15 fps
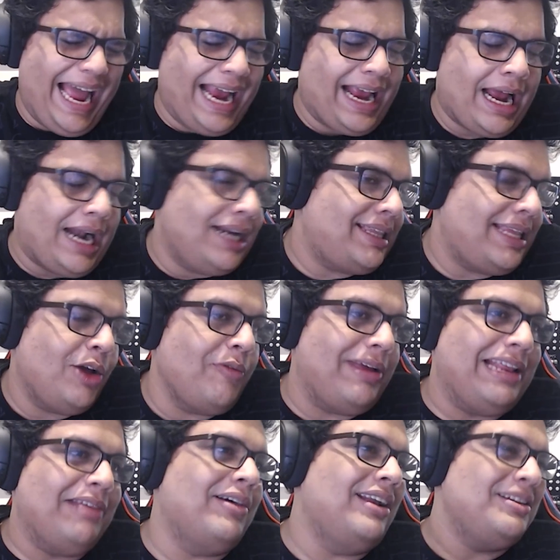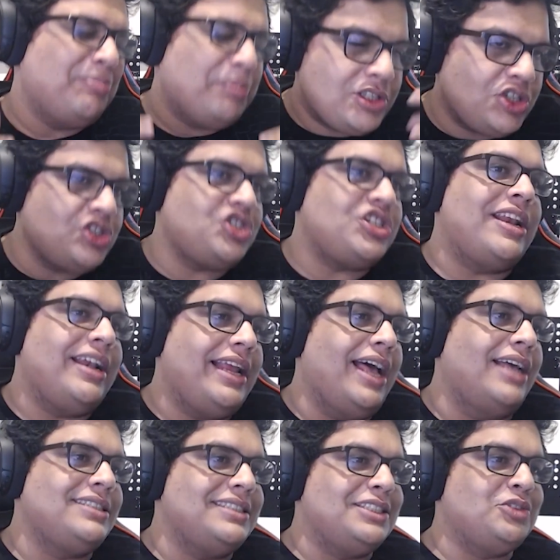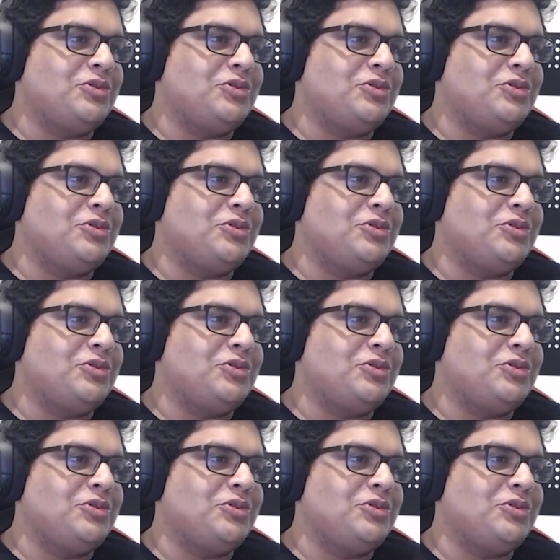I can't think of anyone, but just generally asking this